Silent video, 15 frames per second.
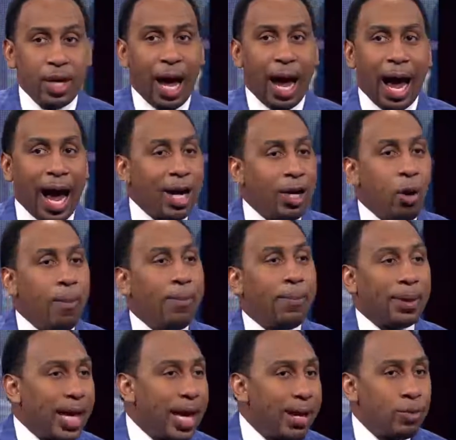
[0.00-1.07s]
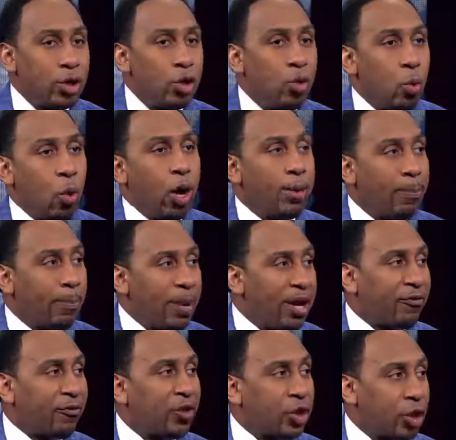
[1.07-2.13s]
I don't blame you one bit
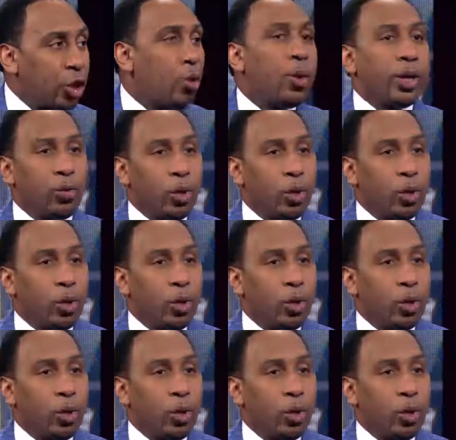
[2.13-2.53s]
for doing